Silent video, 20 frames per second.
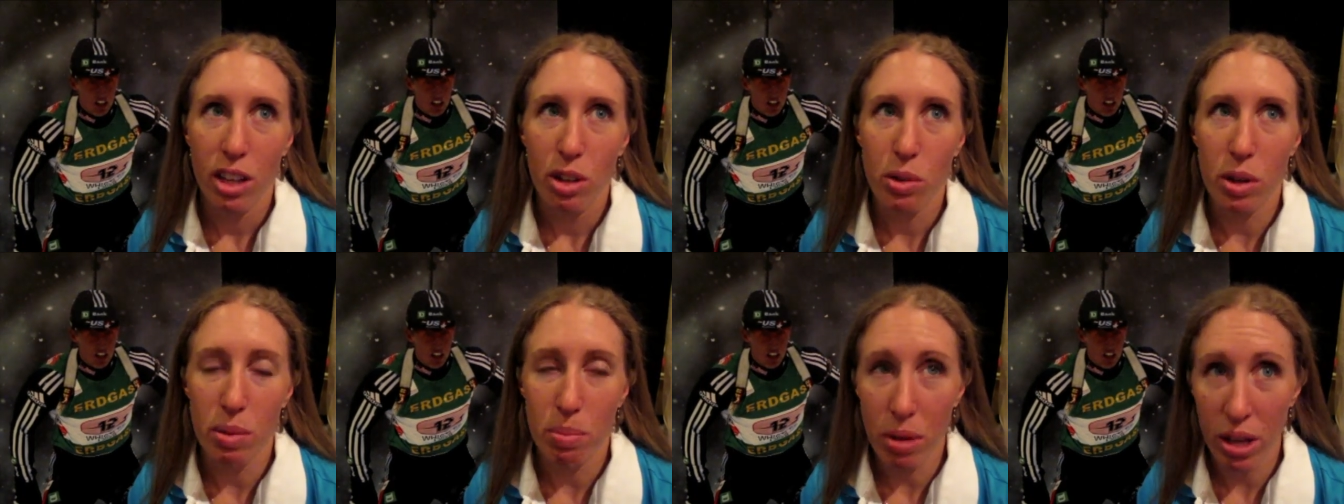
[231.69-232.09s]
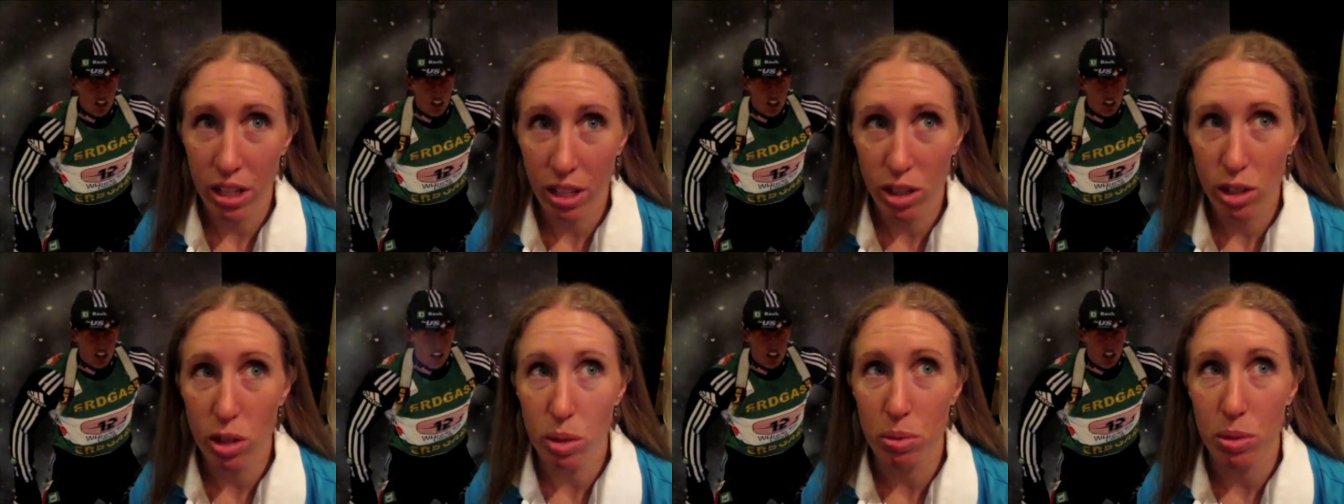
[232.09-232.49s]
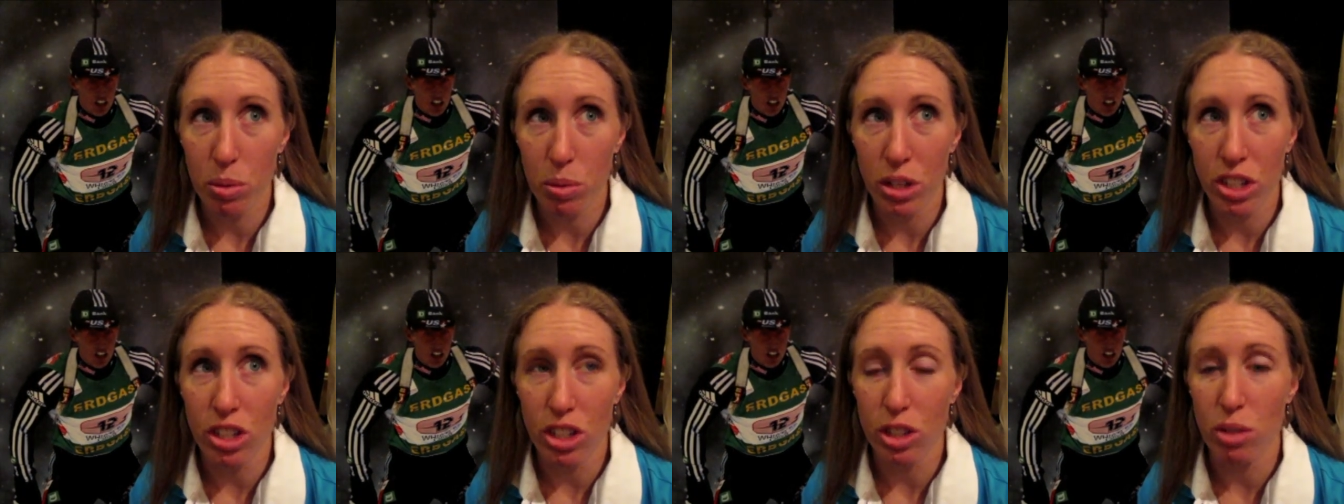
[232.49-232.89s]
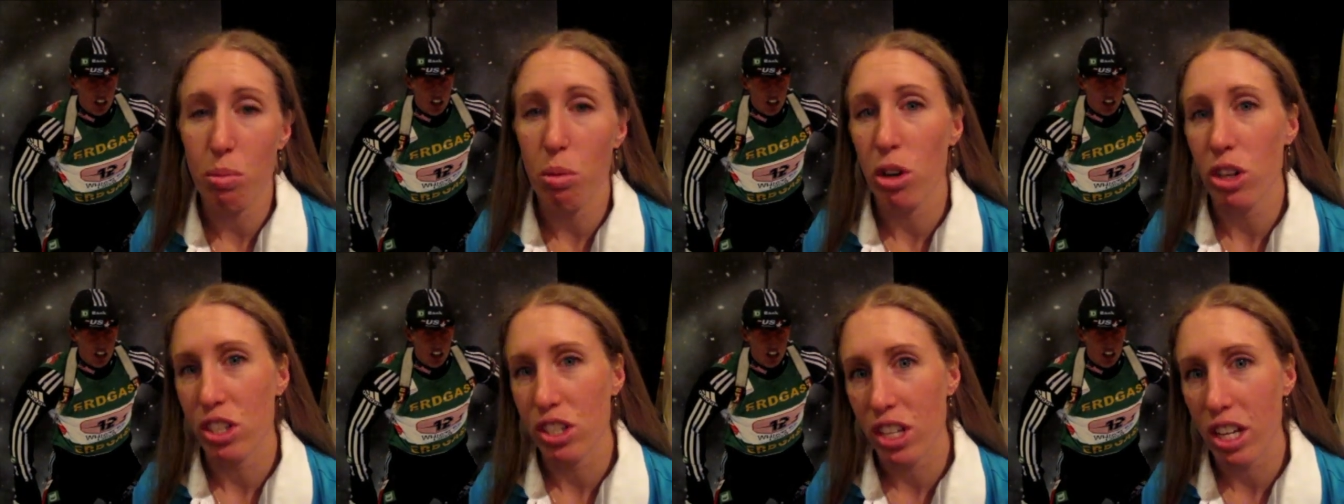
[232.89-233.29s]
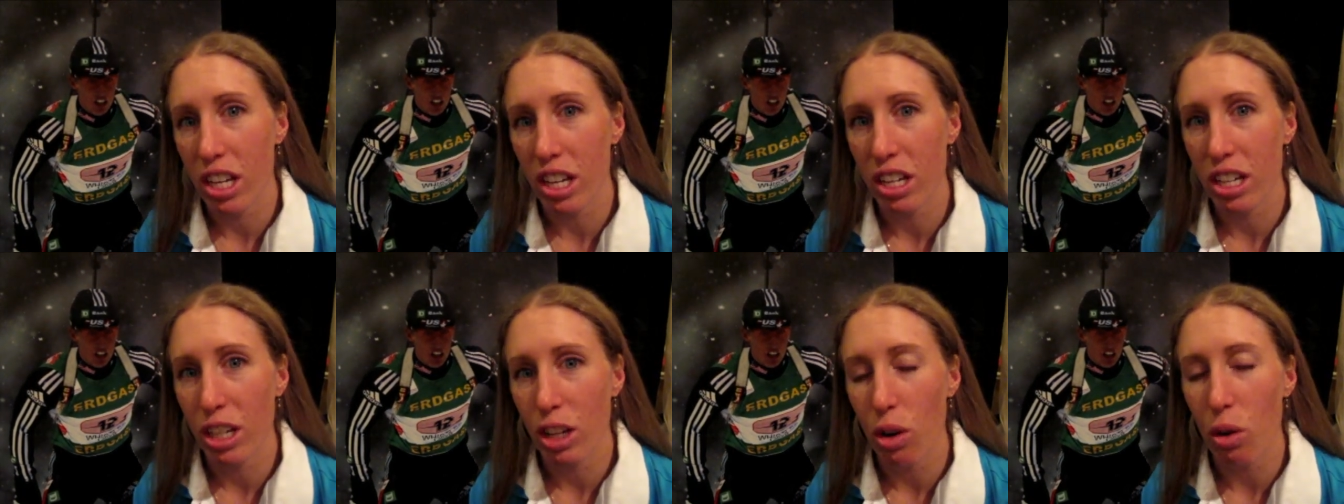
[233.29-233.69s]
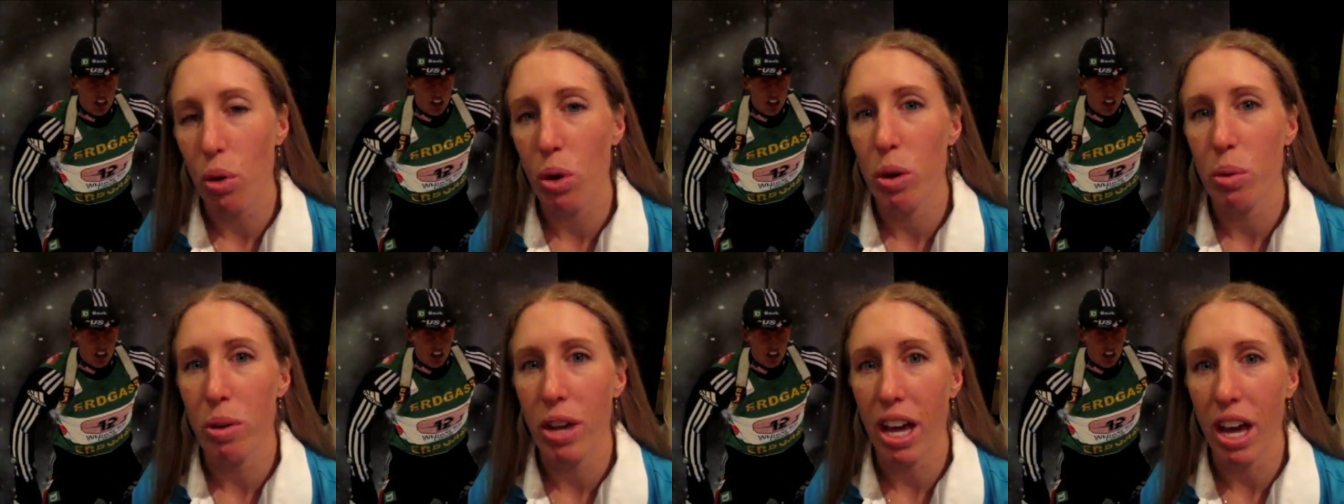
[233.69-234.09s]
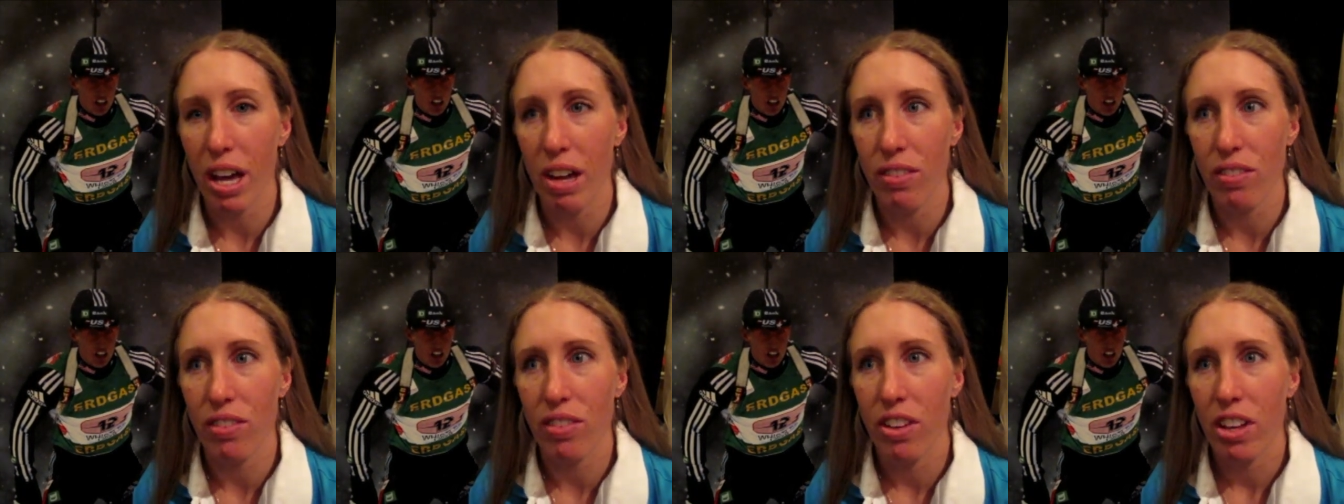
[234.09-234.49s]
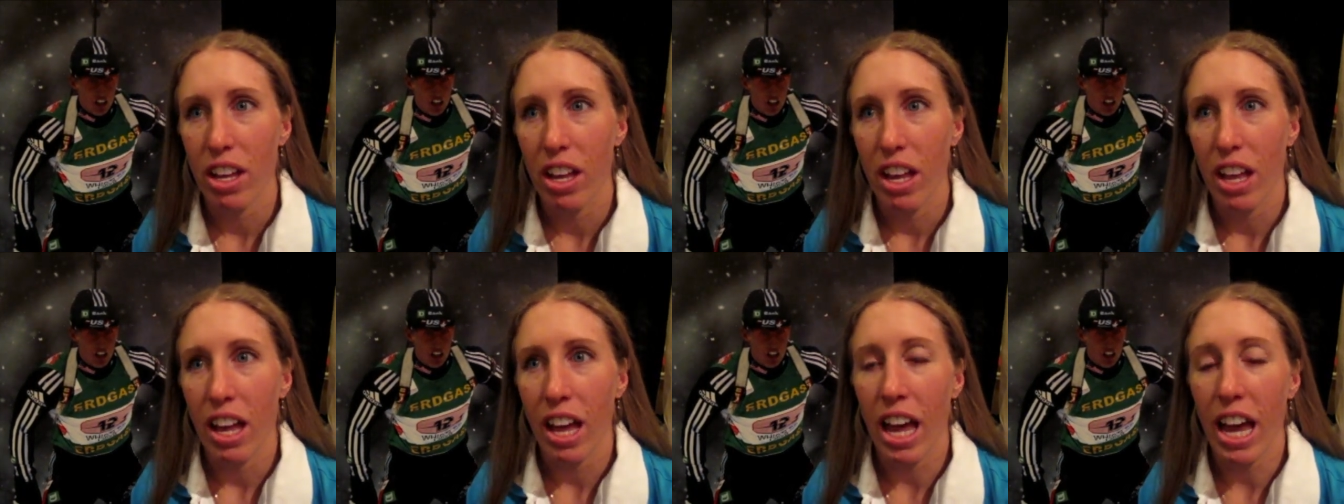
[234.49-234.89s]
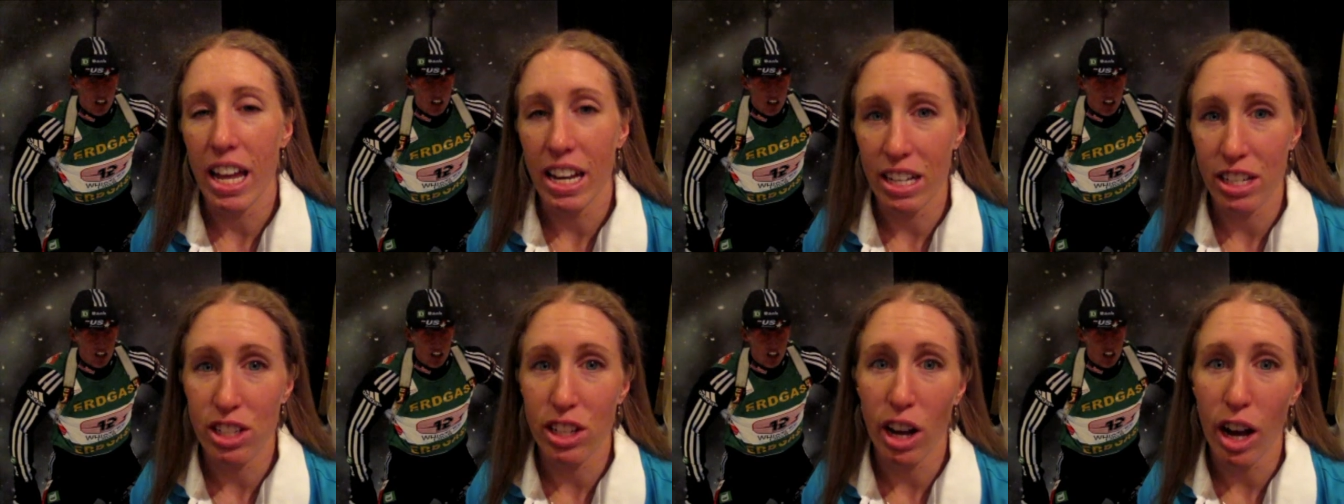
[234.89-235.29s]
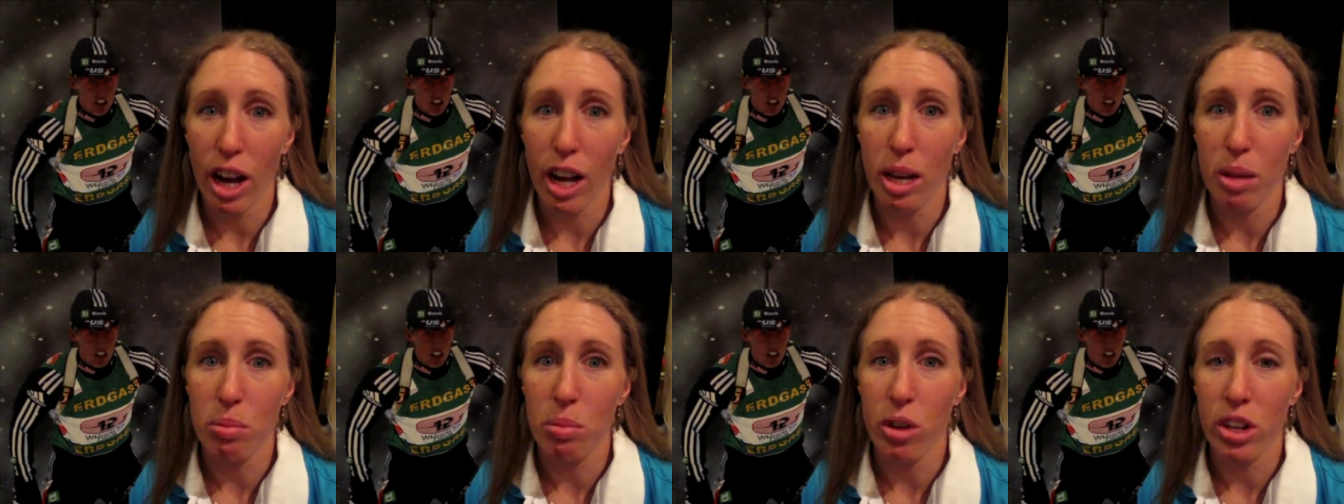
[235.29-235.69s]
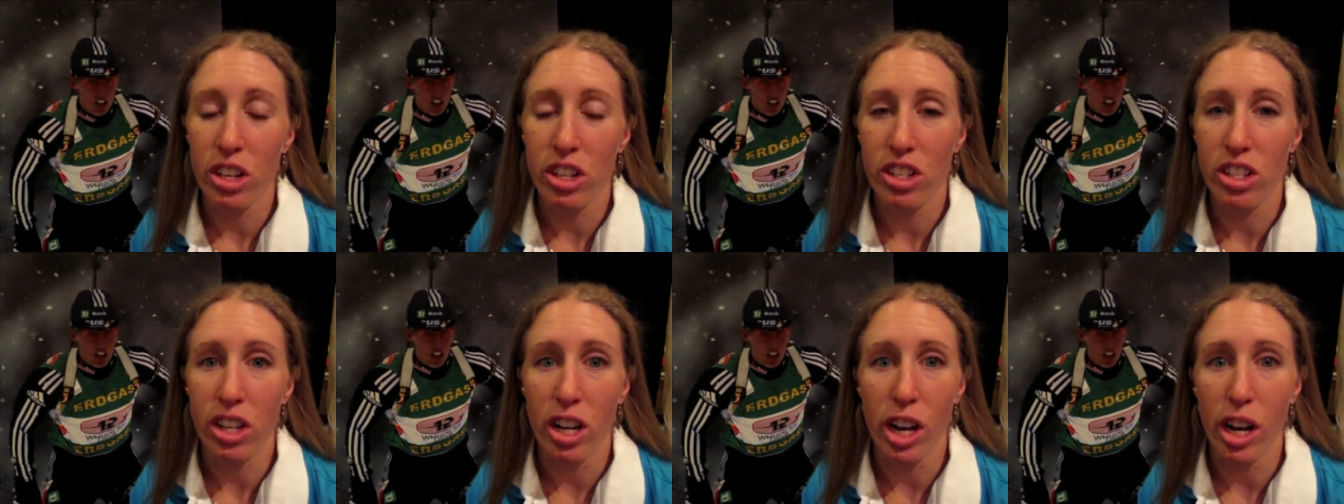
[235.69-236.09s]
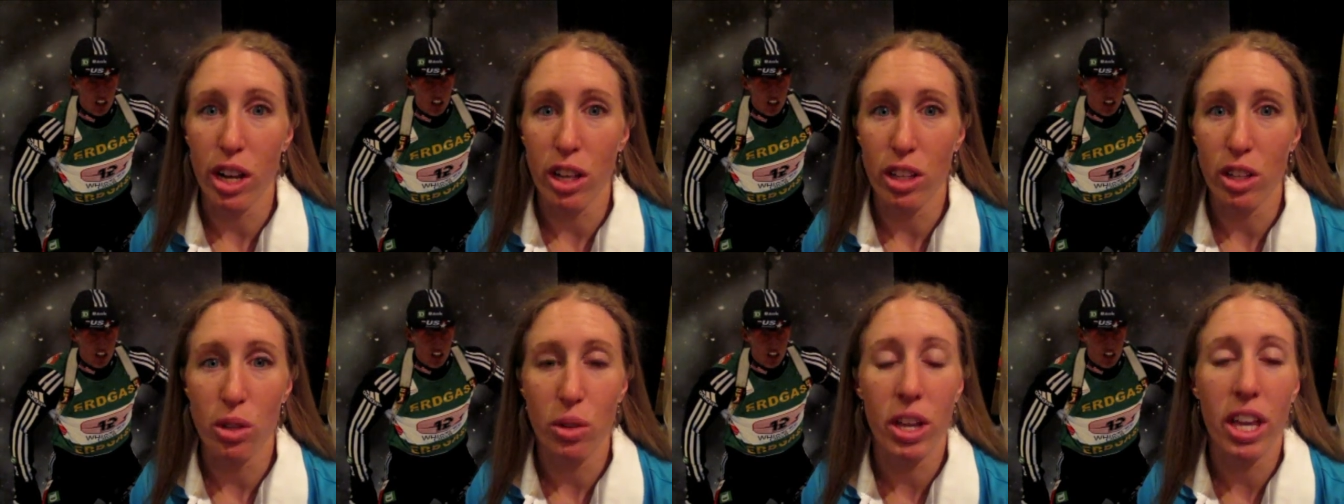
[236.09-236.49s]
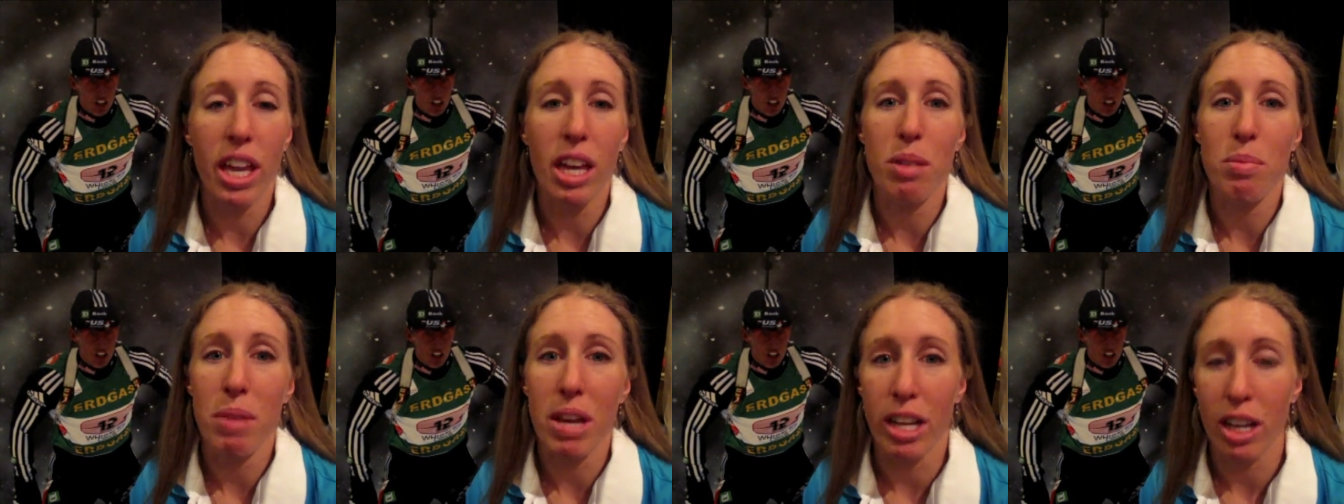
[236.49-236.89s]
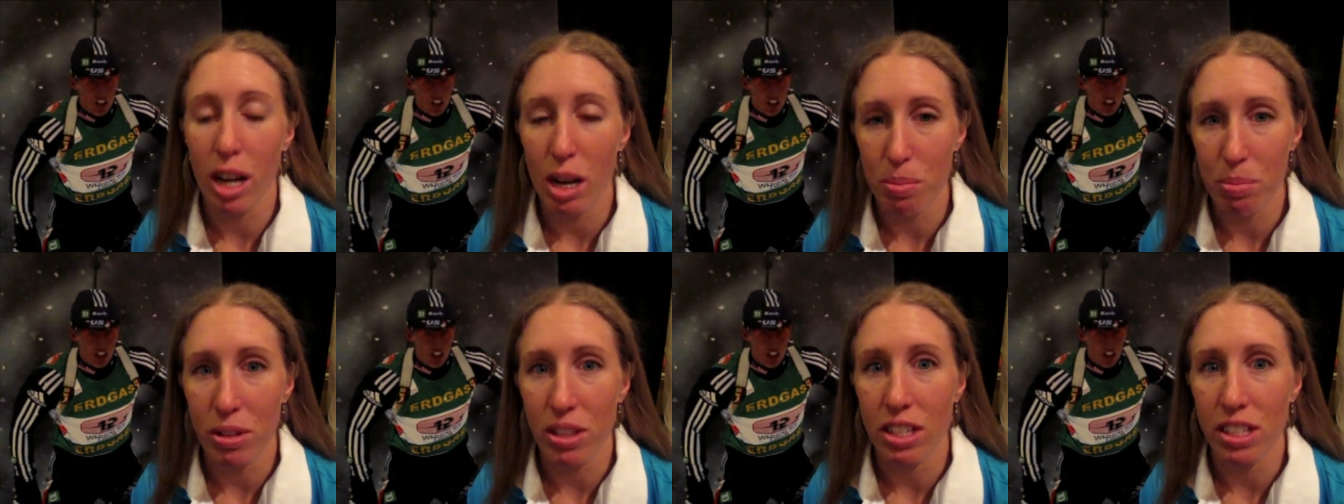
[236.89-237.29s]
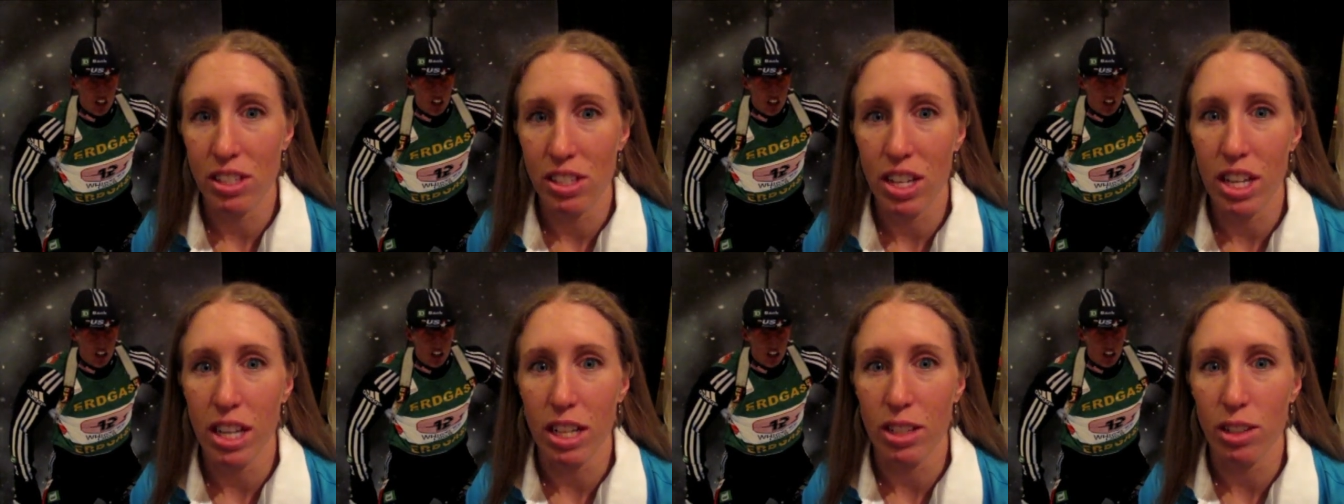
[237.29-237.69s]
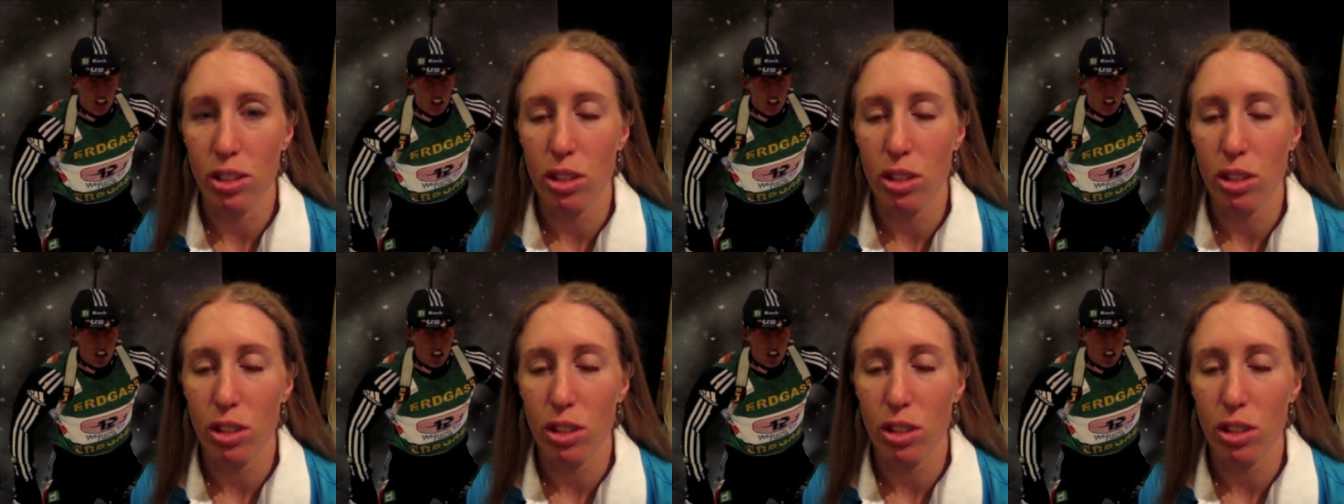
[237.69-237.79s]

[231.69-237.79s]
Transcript: we have Penalty Loops, which is more skiing, or we have added time, which uh, you can't make up in the skiing.